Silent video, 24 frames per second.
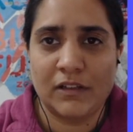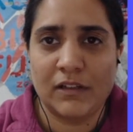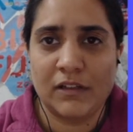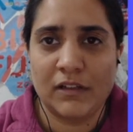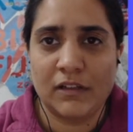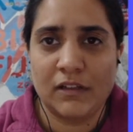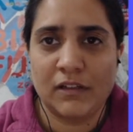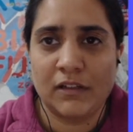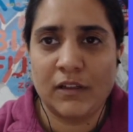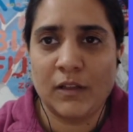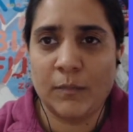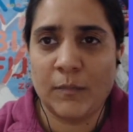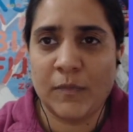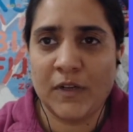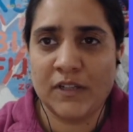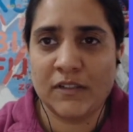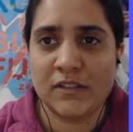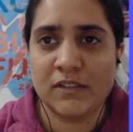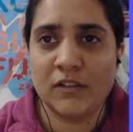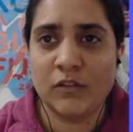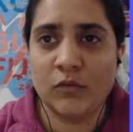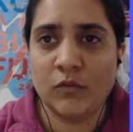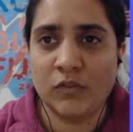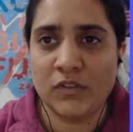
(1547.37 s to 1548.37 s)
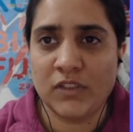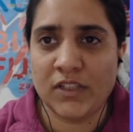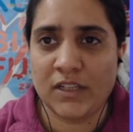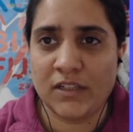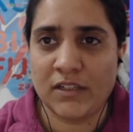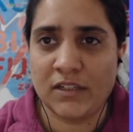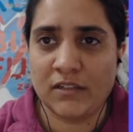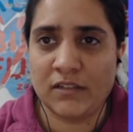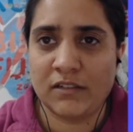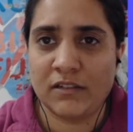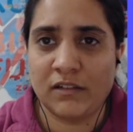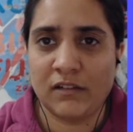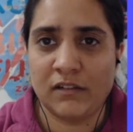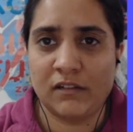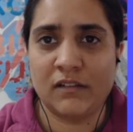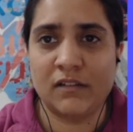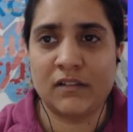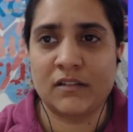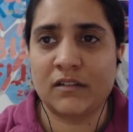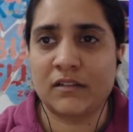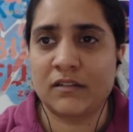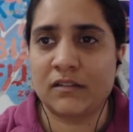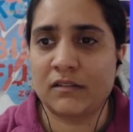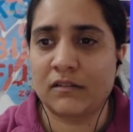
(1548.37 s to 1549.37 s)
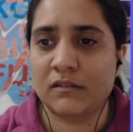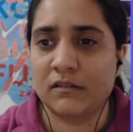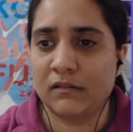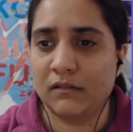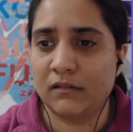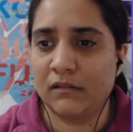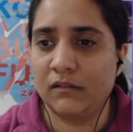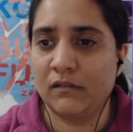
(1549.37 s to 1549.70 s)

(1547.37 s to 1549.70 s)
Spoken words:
The person who suggested this